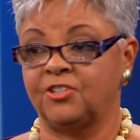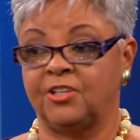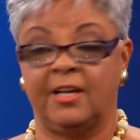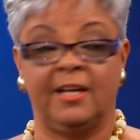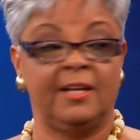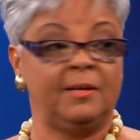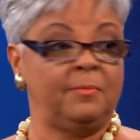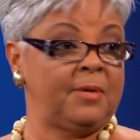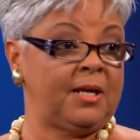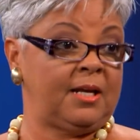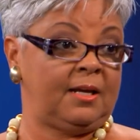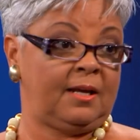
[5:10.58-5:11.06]

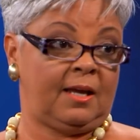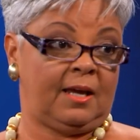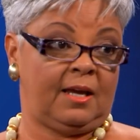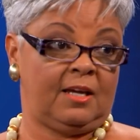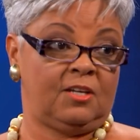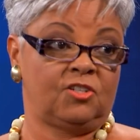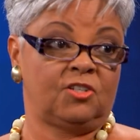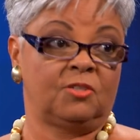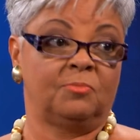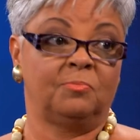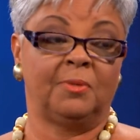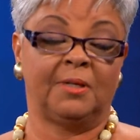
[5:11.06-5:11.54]
any
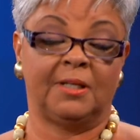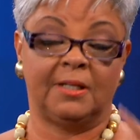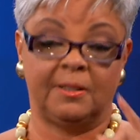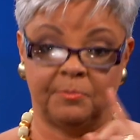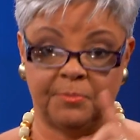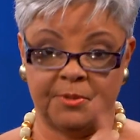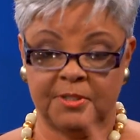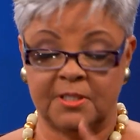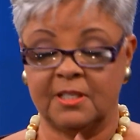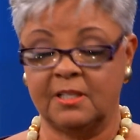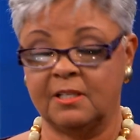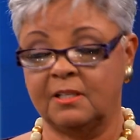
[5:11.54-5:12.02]
medication, but in
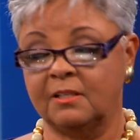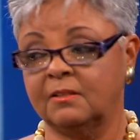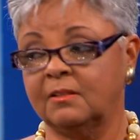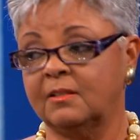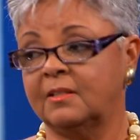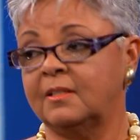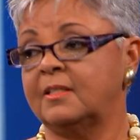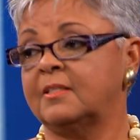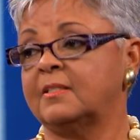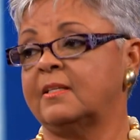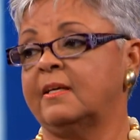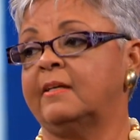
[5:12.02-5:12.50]
particular
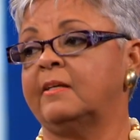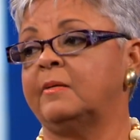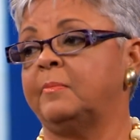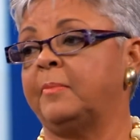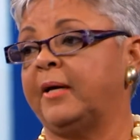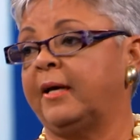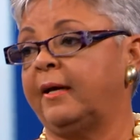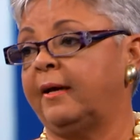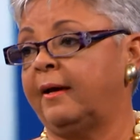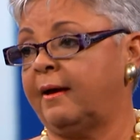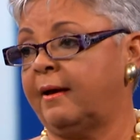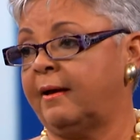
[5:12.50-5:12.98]
these
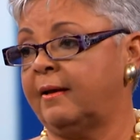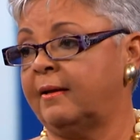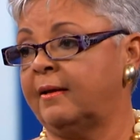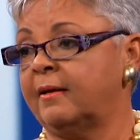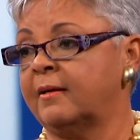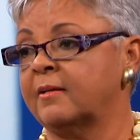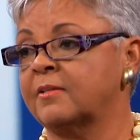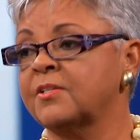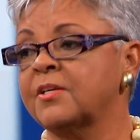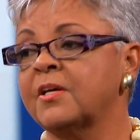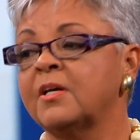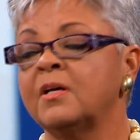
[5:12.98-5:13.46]

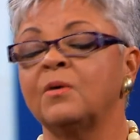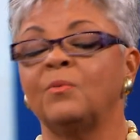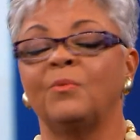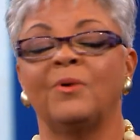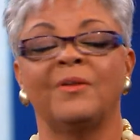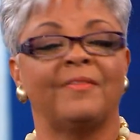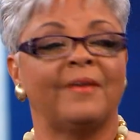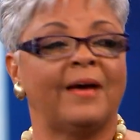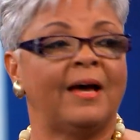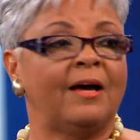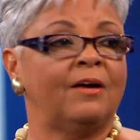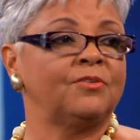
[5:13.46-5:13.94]
antibiotics,
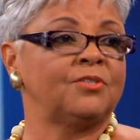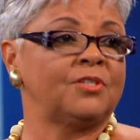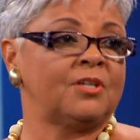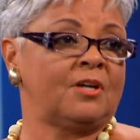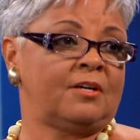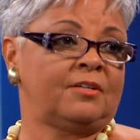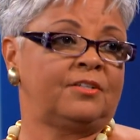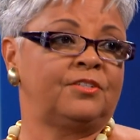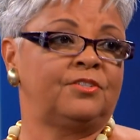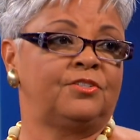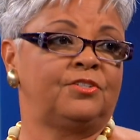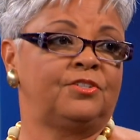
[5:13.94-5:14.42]
without
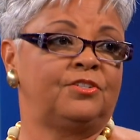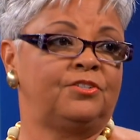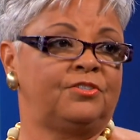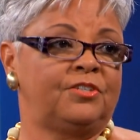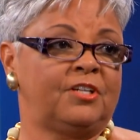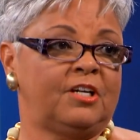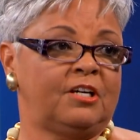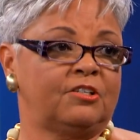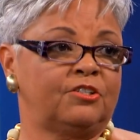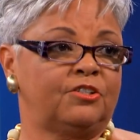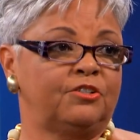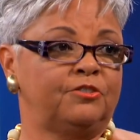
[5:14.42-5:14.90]
talking to your
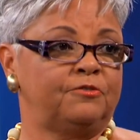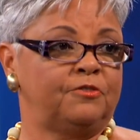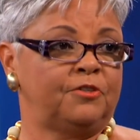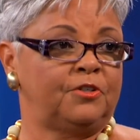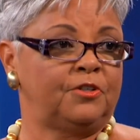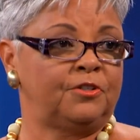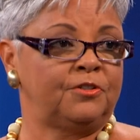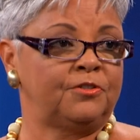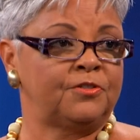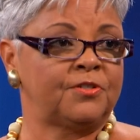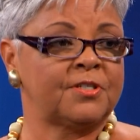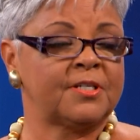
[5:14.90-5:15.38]
doctor
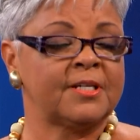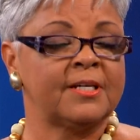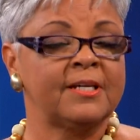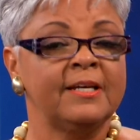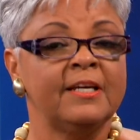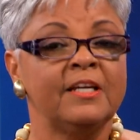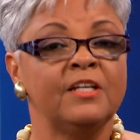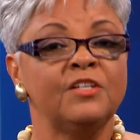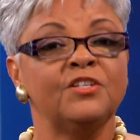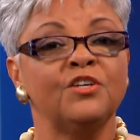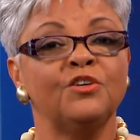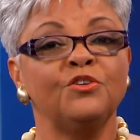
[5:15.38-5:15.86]
first.
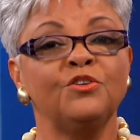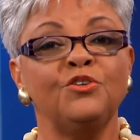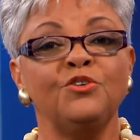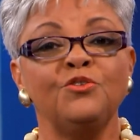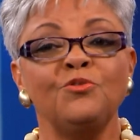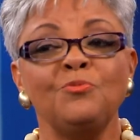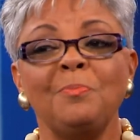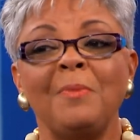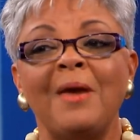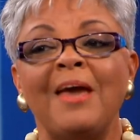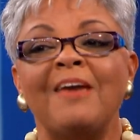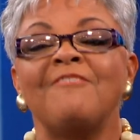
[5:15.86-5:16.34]
So
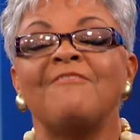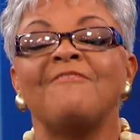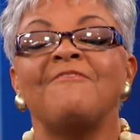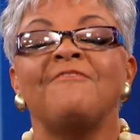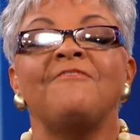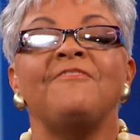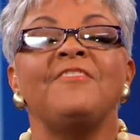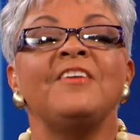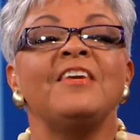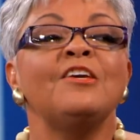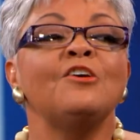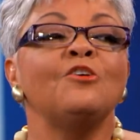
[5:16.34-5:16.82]
you may
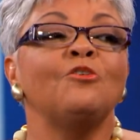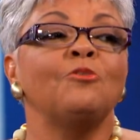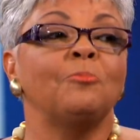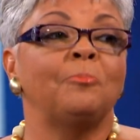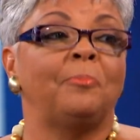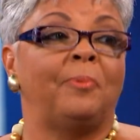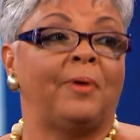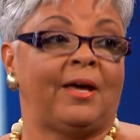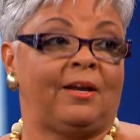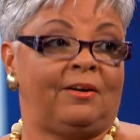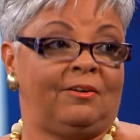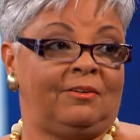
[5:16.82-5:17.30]
feel
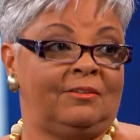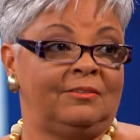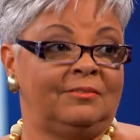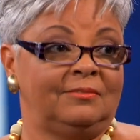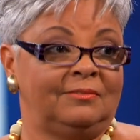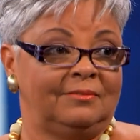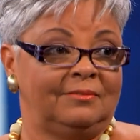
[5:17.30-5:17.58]
better,